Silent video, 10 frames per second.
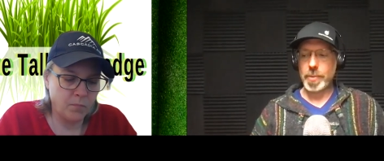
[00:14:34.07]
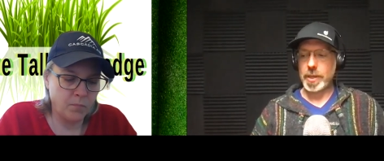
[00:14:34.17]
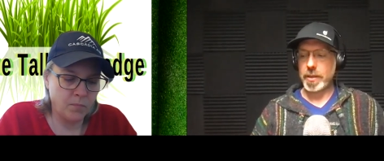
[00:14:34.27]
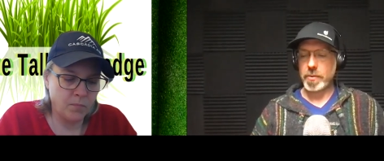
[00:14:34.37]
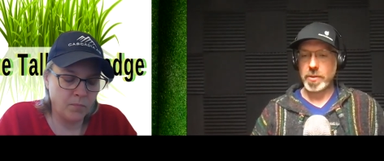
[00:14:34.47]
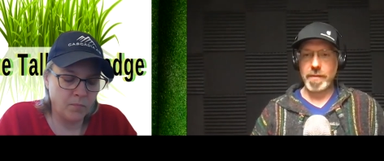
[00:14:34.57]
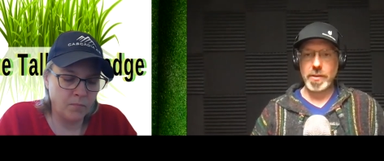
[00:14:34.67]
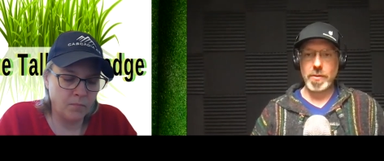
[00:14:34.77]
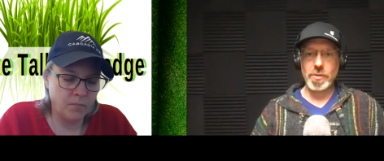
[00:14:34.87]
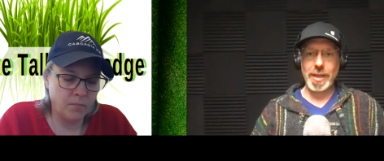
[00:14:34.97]
Speaker 1: uh, those
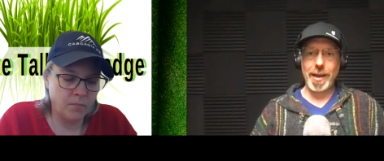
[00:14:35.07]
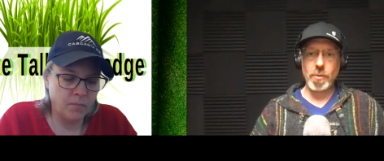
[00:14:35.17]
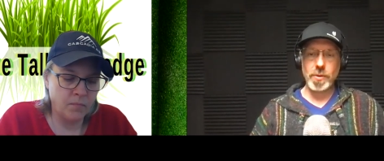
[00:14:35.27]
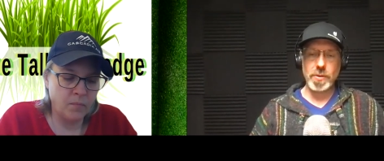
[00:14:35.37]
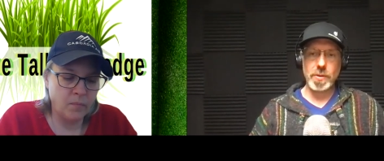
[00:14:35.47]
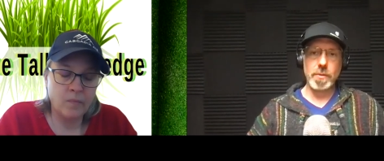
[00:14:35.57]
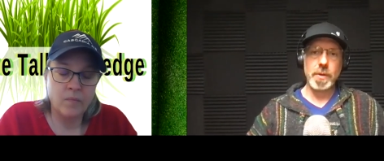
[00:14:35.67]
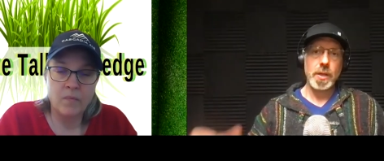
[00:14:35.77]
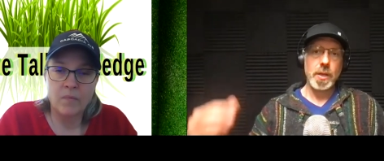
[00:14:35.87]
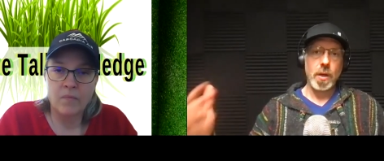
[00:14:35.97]
investors out. So,
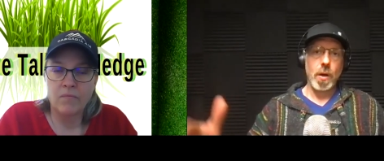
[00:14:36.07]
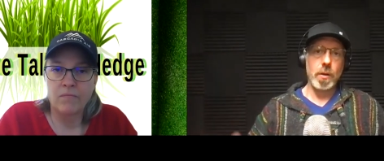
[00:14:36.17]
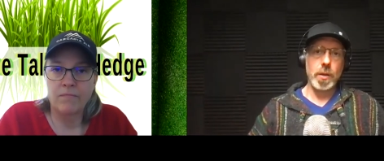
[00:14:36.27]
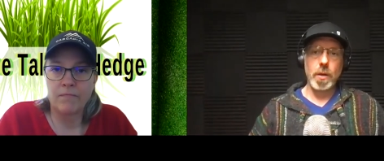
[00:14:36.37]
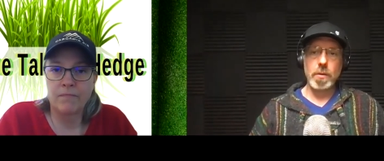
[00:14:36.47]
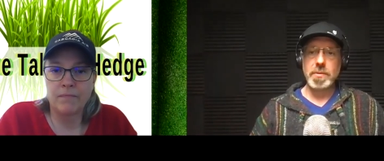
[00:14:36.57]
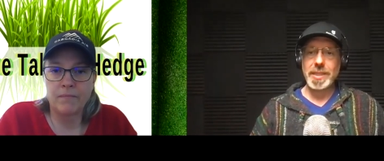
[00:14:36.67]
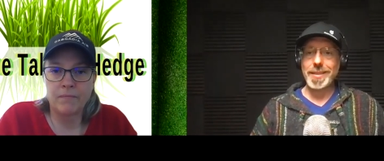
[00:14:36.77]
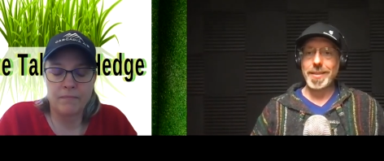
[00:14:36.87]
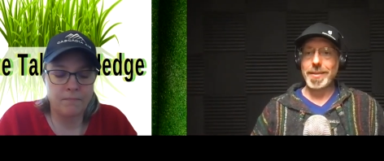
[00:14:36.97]
all in all,
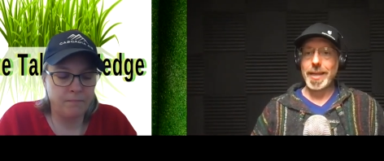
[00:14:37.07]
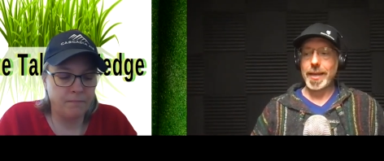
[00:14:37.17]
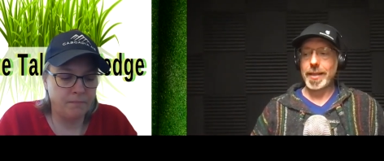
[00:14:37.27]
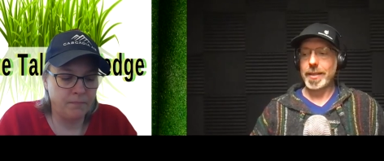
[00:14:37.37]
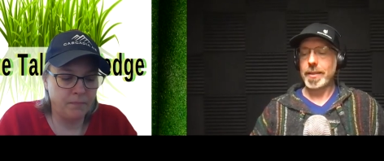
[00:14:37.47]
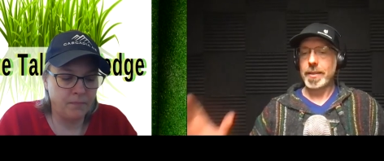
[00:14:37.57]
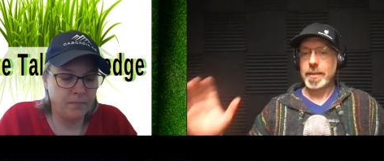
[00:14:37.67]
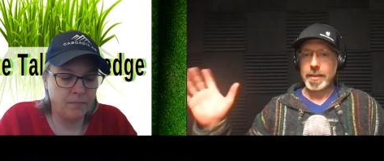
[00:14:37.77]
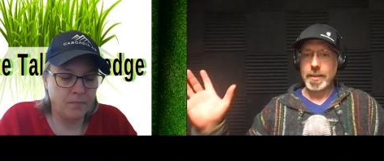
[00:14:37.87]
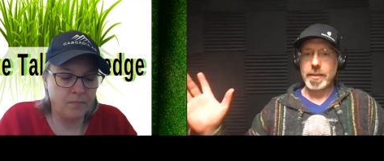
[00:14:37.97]
decent deck.
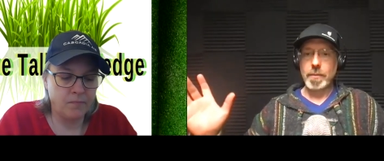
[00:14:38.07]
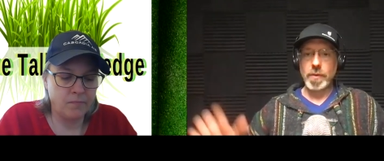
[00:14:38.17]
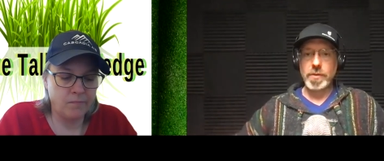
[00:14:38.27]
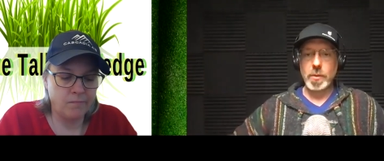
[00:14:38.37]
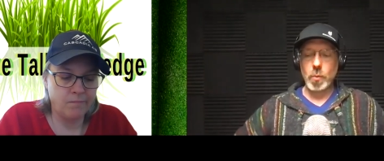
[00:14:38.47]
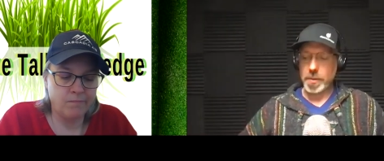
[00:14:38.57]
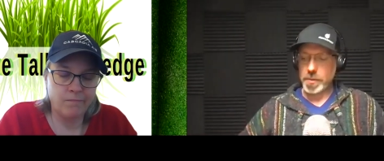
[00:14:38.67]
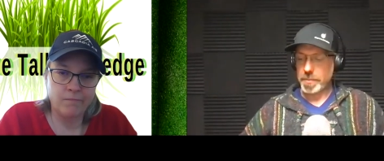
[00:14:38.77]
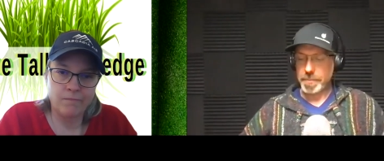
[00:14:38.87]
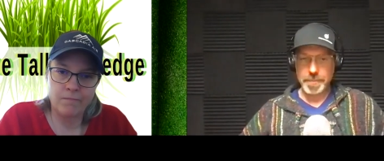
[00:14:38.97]
We've seen
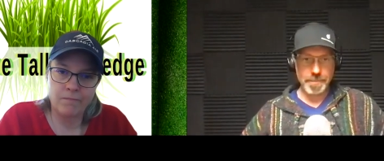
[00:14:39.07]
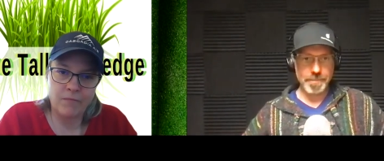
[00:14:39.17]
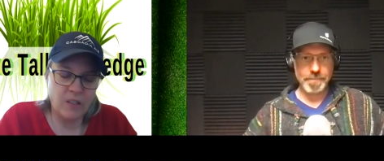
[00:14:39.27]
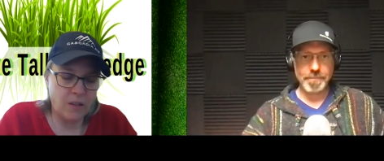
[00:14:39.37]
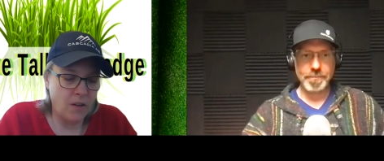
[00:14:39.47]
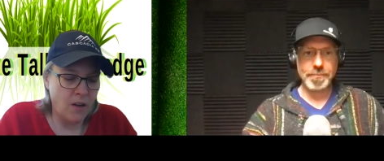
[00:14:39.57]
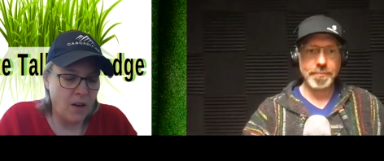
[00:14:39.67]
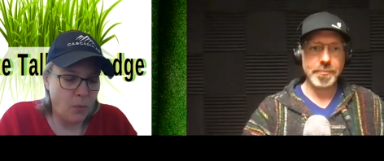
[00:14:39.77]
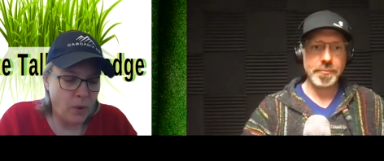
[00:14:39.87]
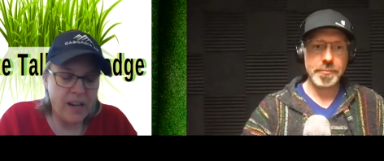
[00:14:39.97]
worse.
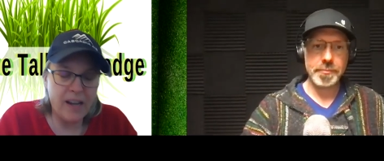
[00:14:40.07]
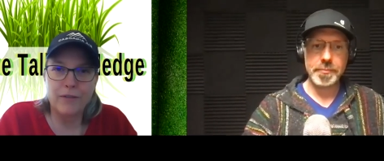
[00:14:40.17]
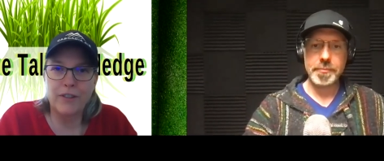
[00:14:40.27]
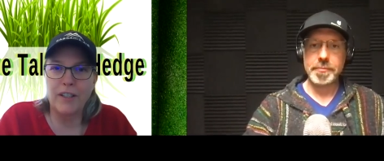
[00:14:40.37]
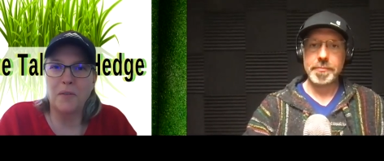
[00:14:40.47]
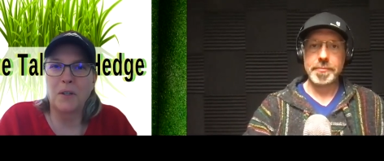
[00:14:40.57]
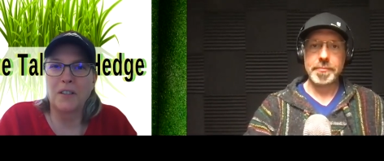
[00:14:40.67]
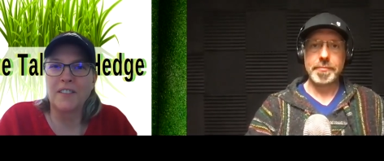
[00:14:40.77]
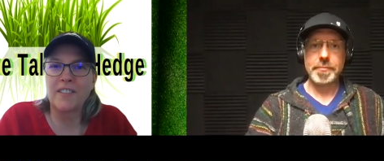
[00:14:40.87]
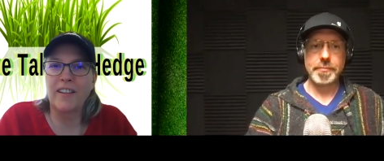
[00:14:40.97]
Speaker 2: We have seen
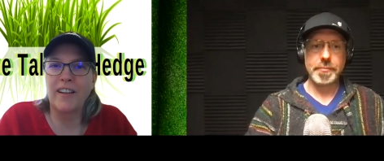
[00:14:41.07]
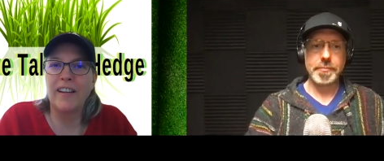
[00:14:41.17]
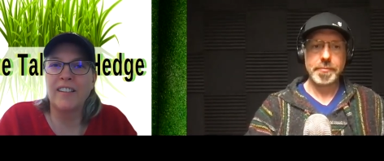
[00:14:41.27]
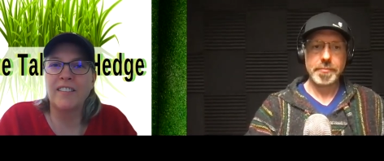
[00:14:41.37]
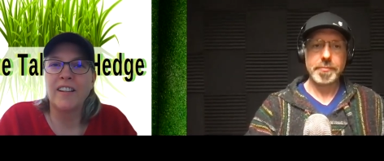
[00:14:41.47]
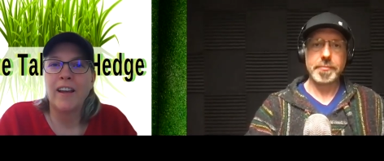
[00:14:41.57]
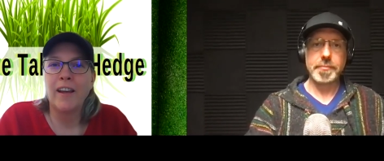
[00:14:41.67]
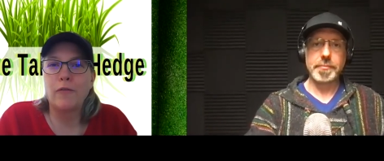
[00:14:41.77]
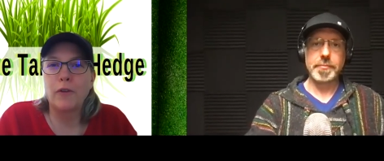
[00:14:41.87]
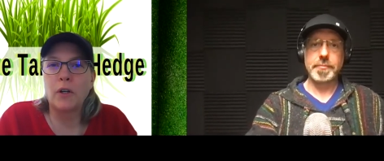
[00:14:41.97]
worse. And
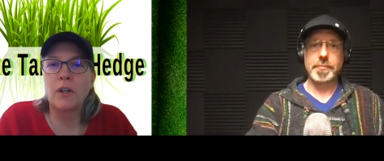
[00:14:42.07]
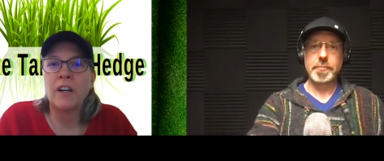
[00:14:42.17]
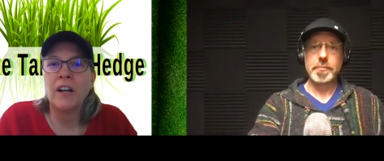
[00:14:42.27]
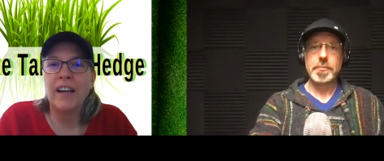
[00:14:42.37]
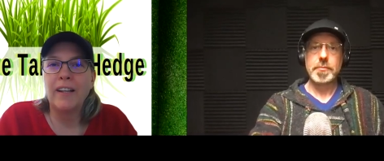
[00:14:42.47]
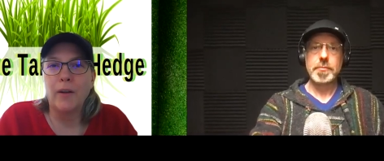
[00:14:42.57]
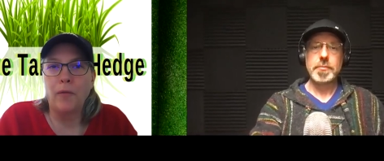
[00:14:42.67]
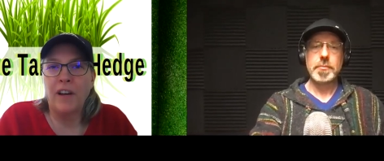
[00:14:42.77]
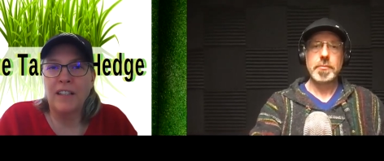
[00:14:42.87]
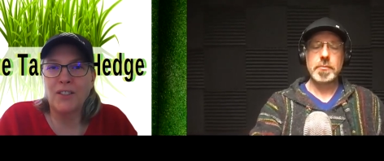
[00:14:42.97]
if you're an
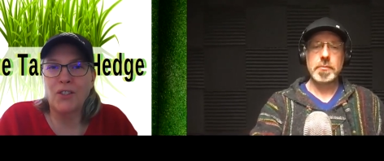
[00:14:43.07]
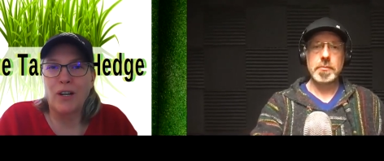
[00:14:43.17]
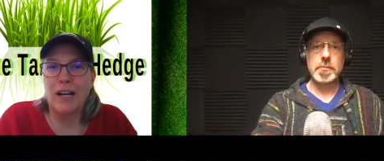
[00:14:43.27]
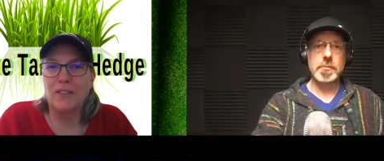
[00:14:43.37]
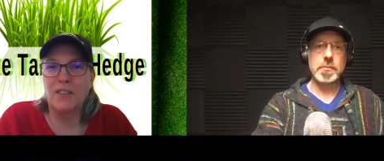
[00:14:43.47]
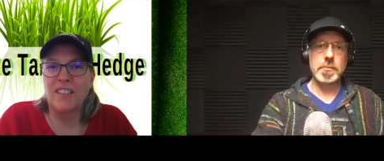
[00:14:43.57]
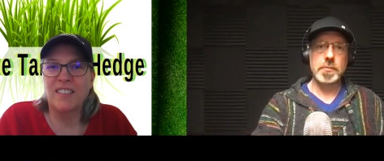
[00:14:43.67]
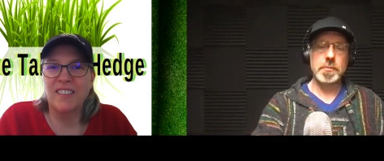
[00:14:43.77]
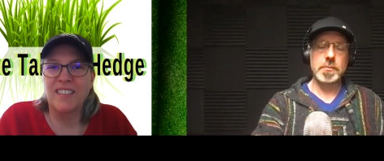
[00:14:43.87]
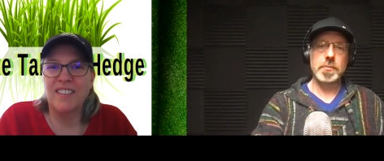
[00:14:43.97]
investor out there
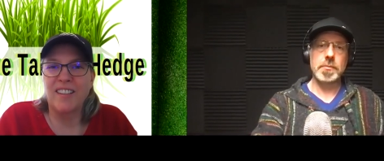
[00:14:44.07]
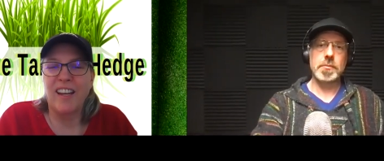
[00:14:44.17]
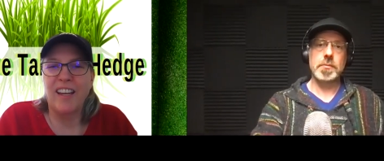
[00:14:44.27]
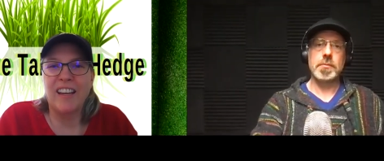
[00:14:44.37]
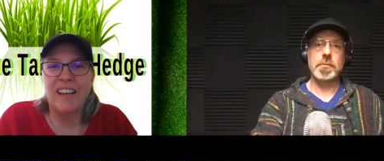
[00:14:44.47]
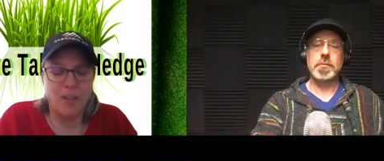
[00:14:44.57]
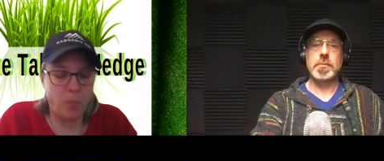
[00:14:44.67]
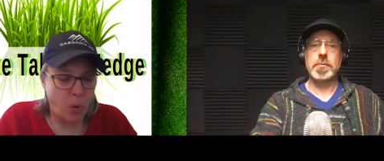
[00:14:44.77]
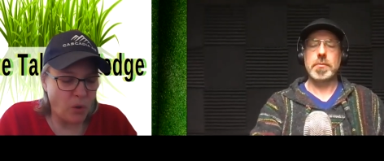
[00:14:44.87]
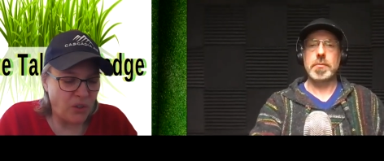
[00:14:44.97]
listening, as
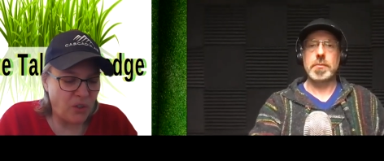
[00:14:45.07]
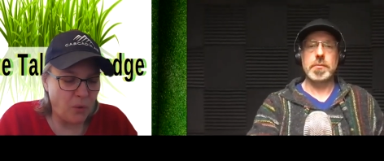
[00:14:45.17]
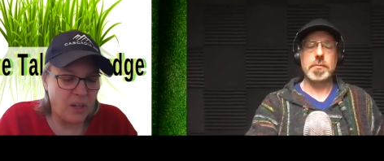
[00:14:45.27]
opposed to an